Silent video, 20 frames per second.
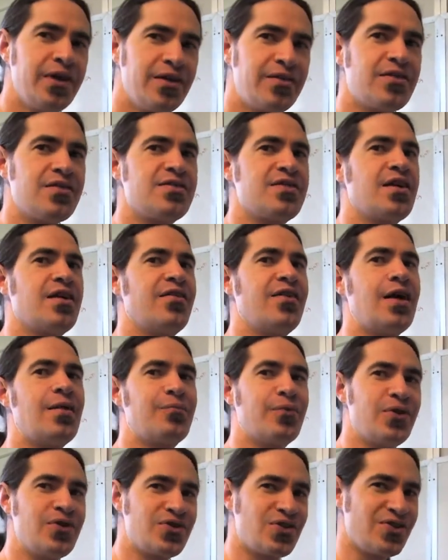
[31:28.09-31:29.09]
can't complete the set of
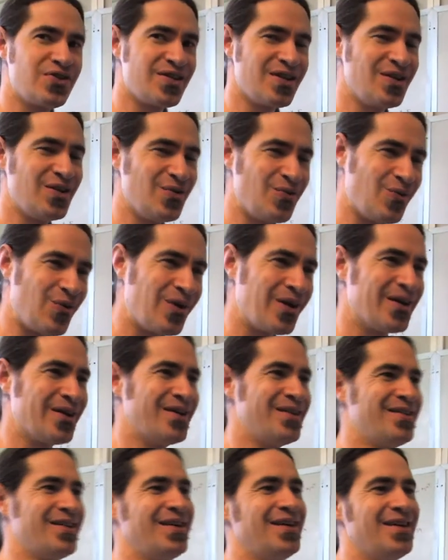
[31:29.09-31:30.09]
operations that you wanted,